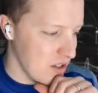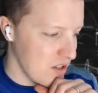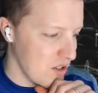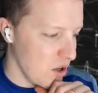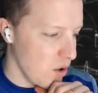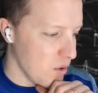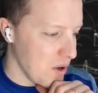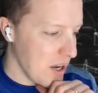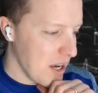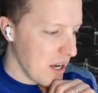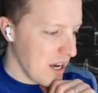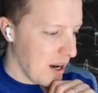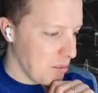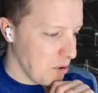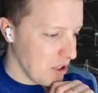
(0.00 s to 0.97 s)
So
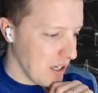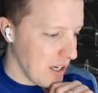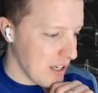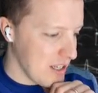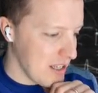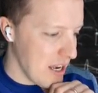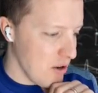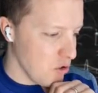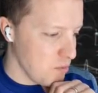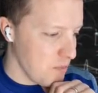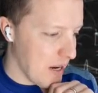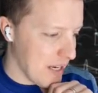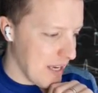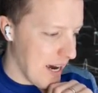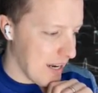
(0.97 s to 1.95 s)
I'm looking at sales
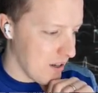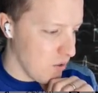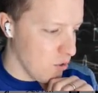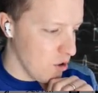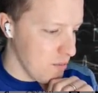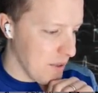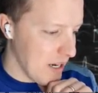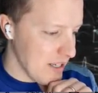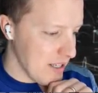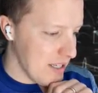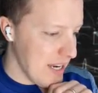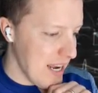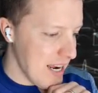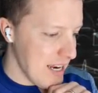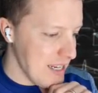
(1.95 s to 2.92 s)
by category by
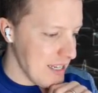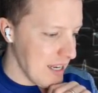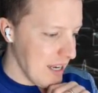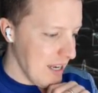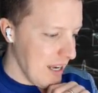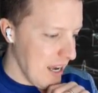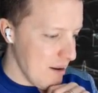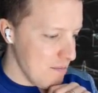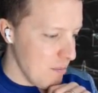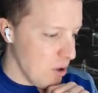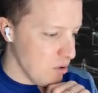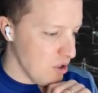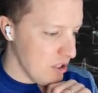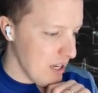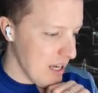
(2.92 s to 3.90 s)
state, and
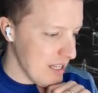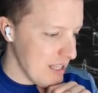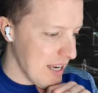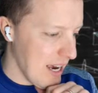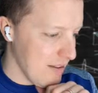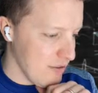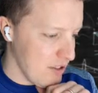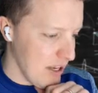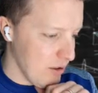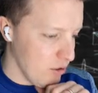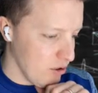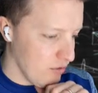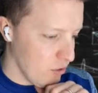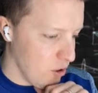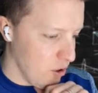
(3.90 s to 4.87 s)
most states have
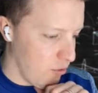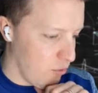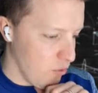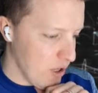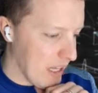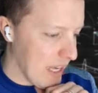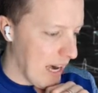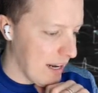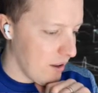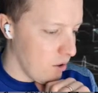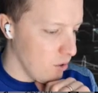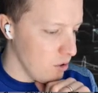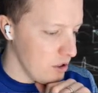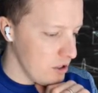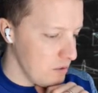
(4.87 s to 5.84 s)
sales for all three
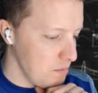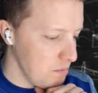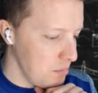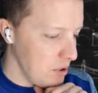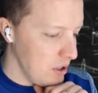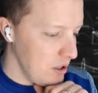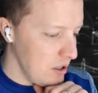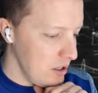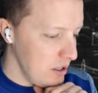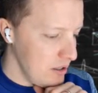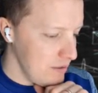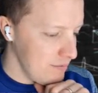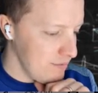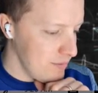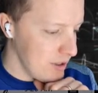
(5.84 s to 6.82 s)
categories, but
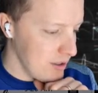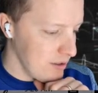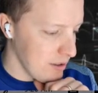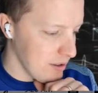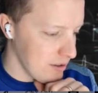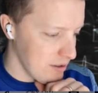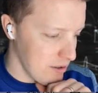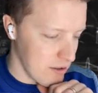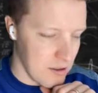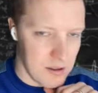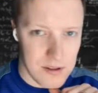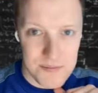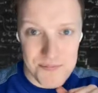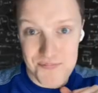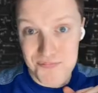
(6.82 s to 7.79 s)
dun dun
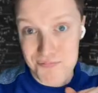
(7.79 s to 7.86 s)
dun,